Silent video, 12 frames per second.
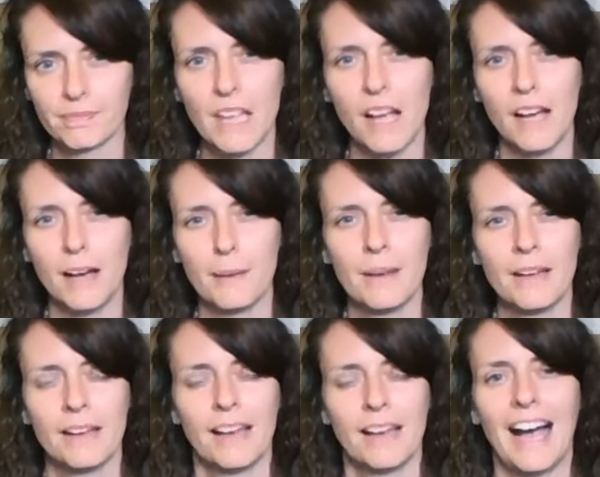Um,
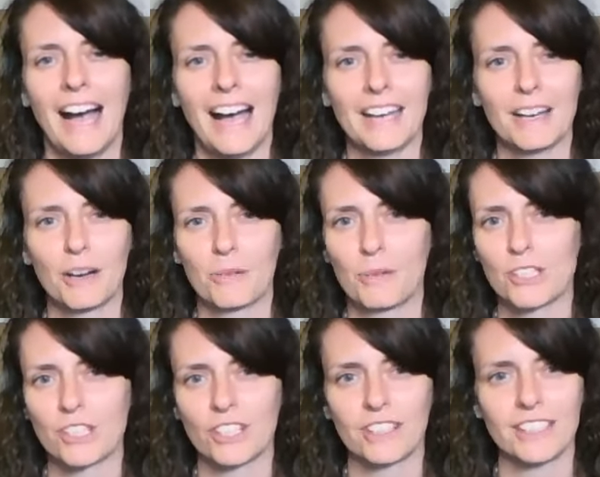I
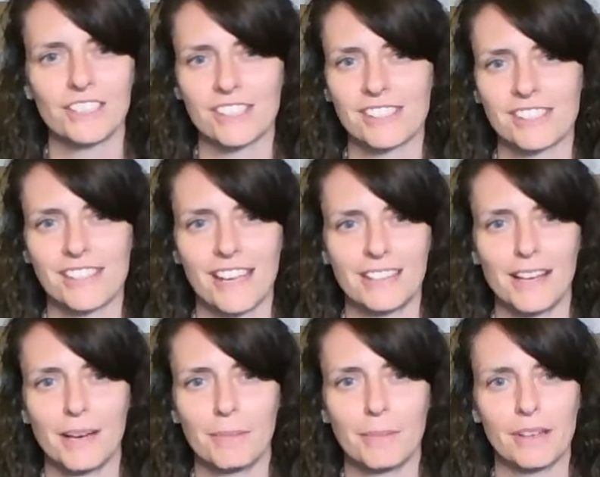originally just signed
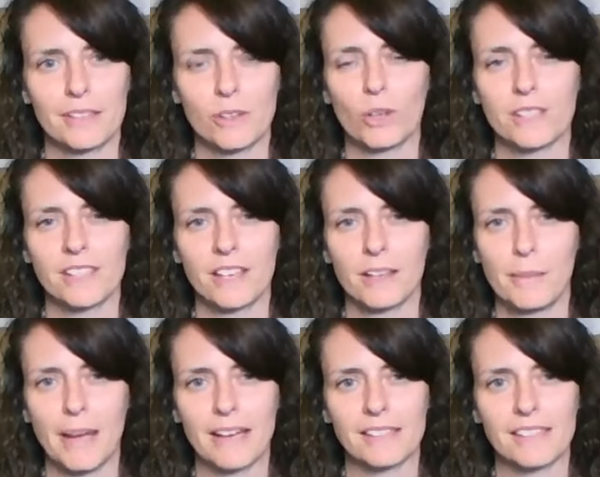up as a wholesale
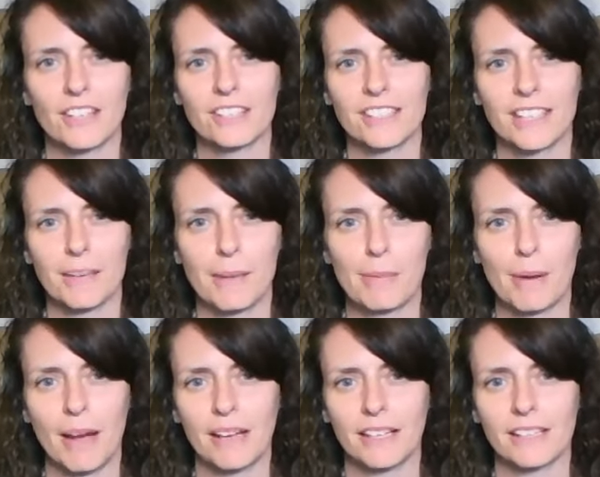ambassador to get my
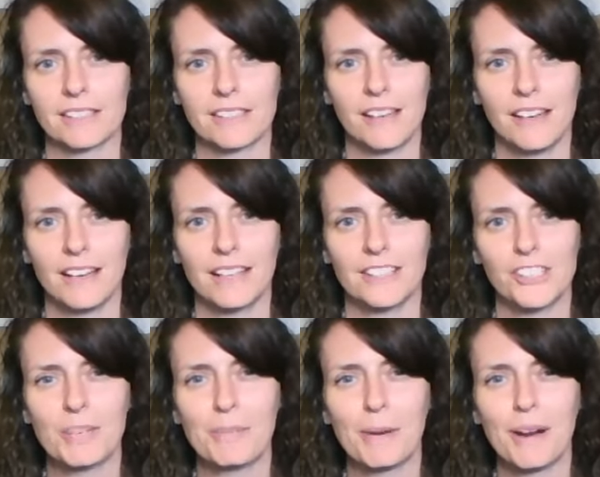products
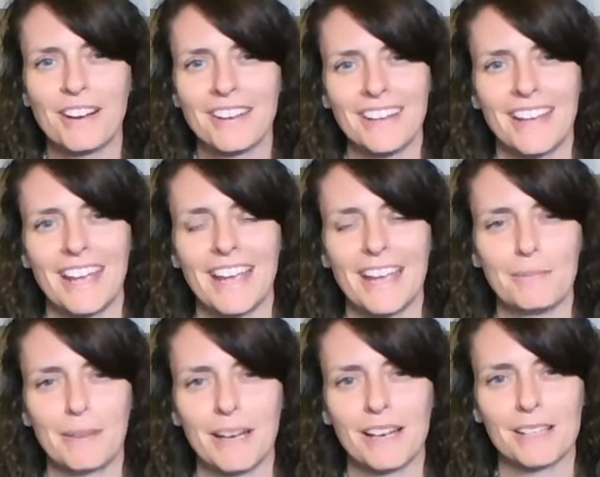cheaper, and
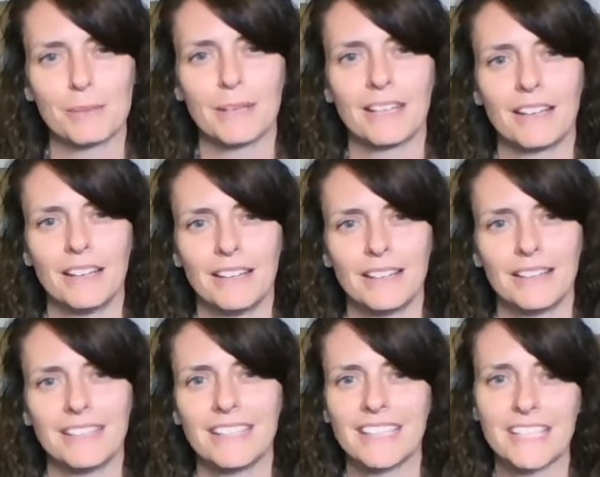my husband
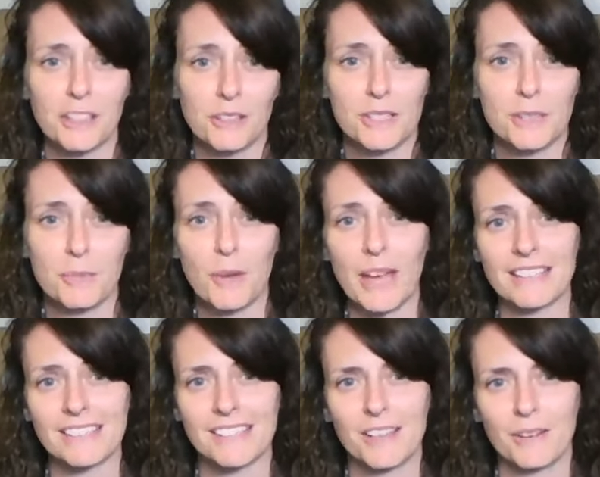needed to lose some weight.
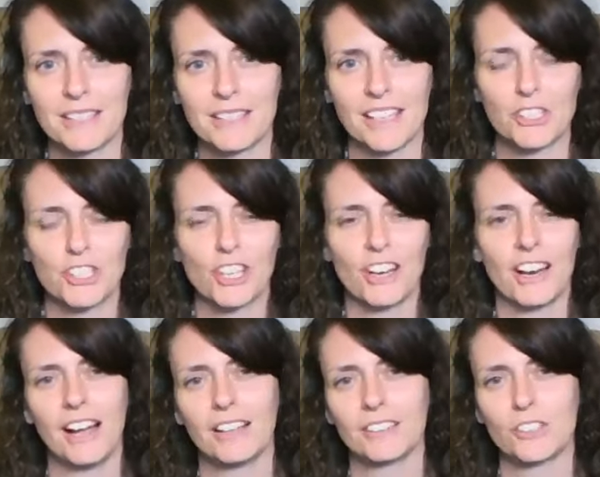So he said, sure,
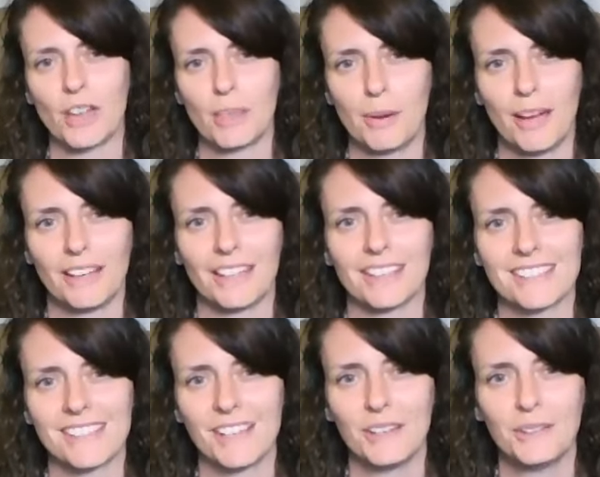I'll try the product.
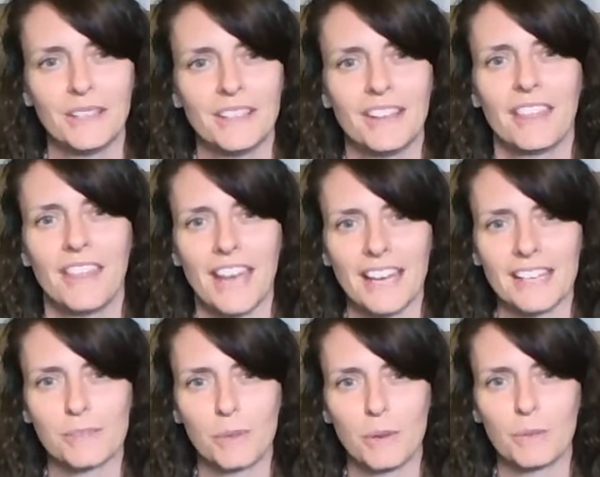So that
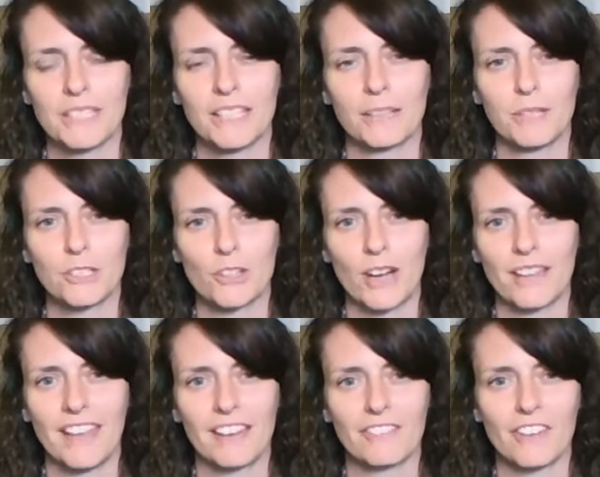is what we did. We tried
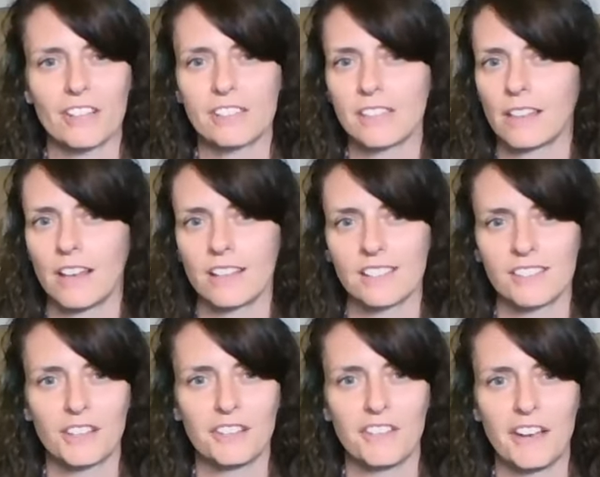that first. He lost
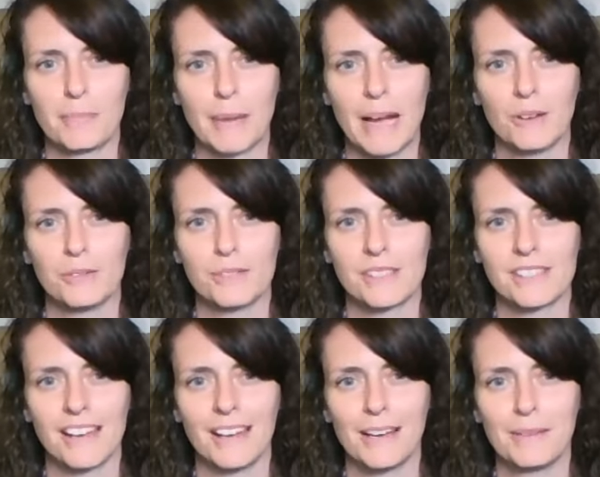35 pounds.
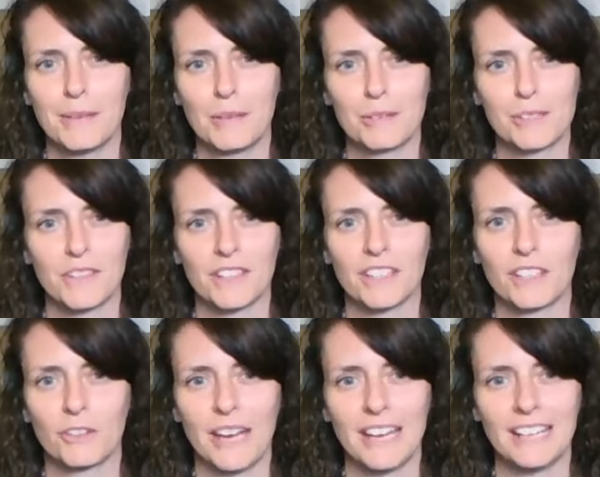He was feeling
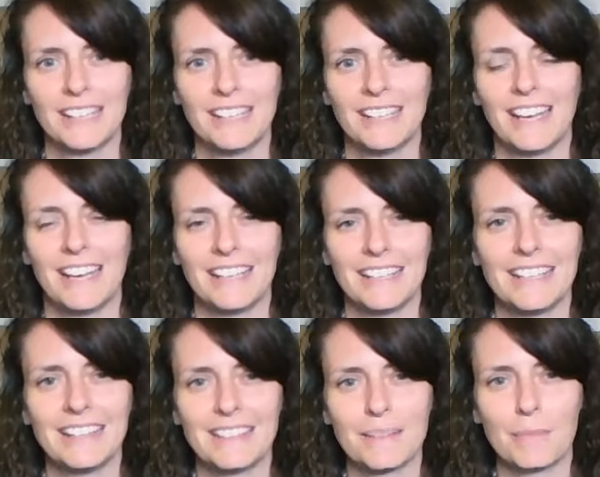great. And
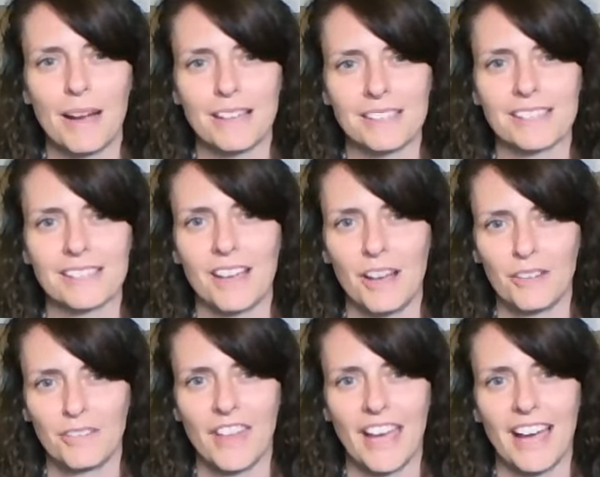in the process of
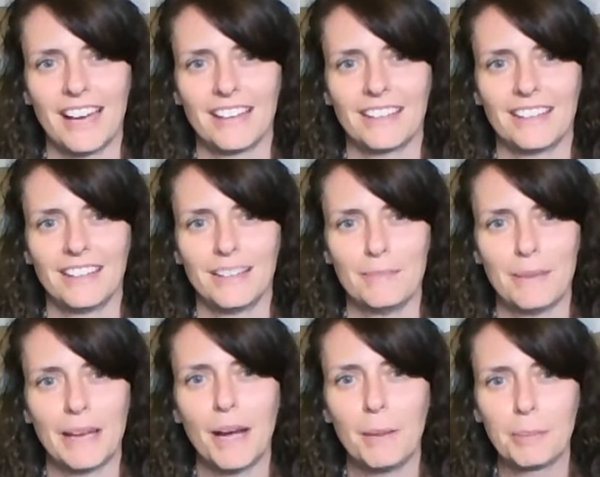that, my
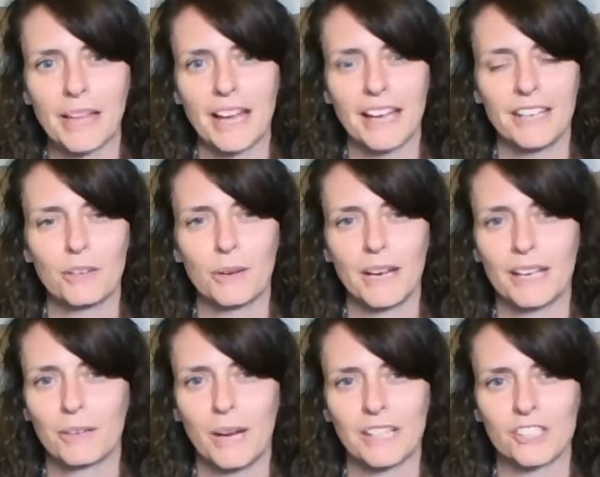upline, who I had
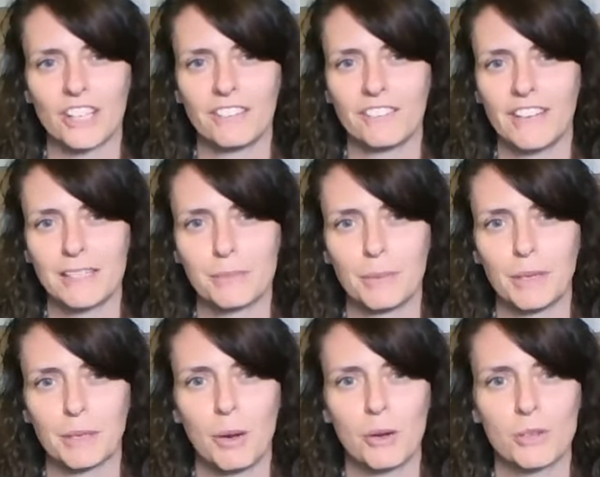watched on
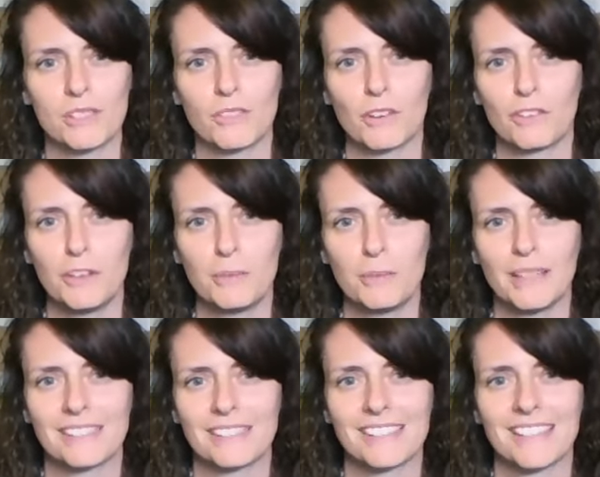Facebook post for a few
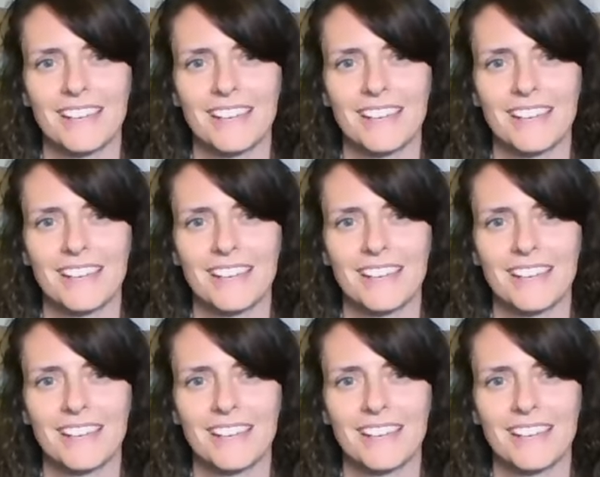months,